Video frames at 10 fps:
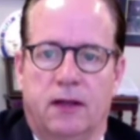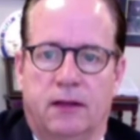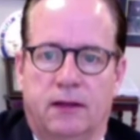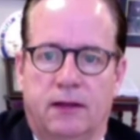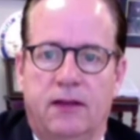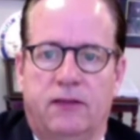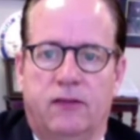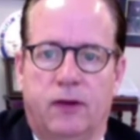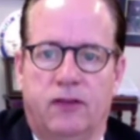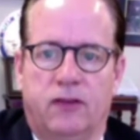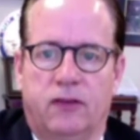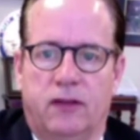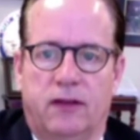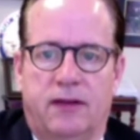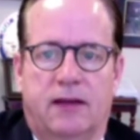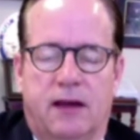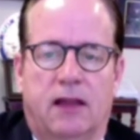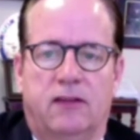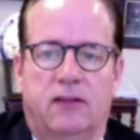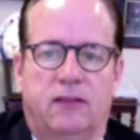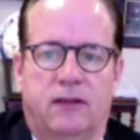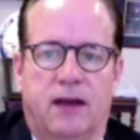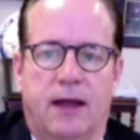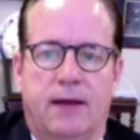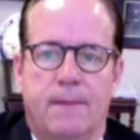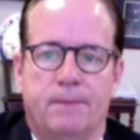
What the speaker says: the least of which is on the technology side.